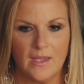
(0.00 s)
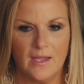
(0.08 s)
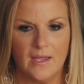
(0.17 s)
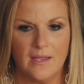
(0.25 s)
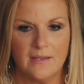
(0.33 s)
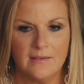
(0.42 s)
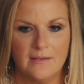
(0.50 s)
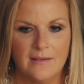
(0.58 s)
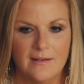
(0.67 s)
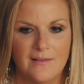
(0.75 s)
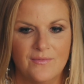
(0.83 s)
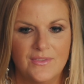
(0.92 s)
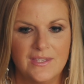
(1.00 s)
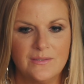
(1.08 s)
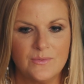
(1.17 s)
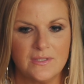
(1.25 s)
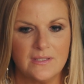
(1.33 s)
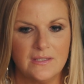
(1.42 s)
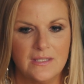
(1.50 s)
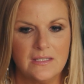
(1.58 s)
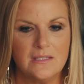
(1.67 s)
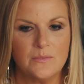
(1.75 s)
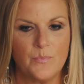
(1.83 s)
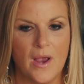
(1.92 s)
Uh, this was
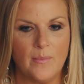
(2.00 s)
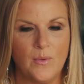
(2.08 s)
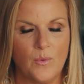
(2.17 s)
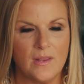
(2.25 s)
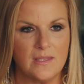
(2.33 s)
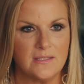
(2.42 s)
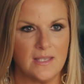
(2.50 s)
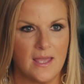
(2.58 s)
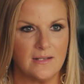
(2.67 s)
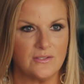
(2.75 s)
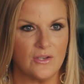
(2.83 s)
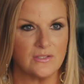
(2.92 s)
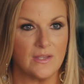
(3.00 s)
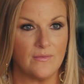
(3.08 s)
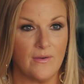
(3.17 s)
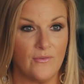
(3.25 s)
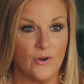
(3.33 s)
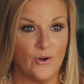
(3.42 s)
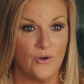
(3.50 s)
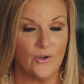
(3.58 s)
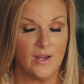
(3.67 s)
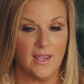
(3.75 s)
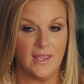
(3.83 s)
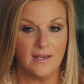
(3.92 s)
this is probably one of the saddest songs I've ever
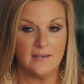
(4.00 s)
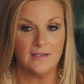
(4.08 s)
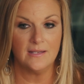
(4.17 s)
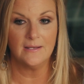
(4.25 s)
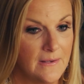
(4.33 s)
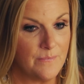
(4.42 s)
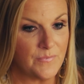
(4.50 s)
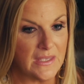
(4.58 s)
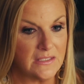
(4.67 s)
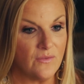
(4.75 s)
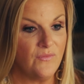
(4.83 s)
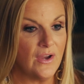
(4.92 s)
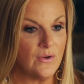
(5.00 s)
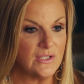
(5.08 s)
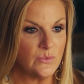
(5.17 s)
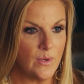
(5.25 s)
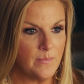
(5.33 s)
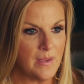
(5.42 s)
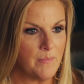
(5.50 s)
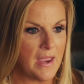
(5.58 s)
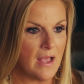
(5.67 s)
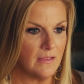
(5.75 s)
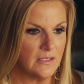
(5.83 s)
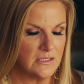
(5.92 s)
heard, and it's a very sweeping
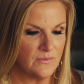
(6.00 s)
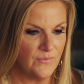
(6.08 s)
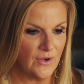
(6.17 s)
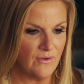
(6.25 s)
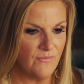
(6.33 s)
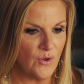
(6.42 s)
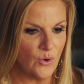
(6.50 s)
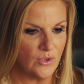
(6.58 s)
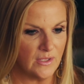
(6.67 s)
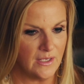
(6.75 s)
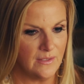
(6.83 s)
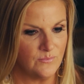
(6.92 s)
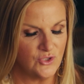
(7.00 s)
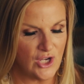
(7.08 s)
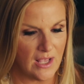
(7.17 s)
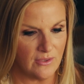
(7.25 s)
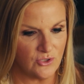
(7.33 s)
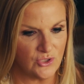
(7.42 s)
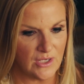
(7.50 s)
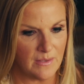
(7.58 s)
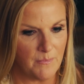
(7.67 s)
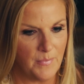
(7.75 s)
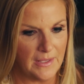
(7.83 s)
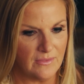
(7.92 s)
ballad. It's very vocally
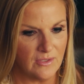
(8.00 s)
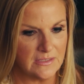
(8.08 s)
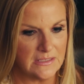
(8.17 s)
challenging, but the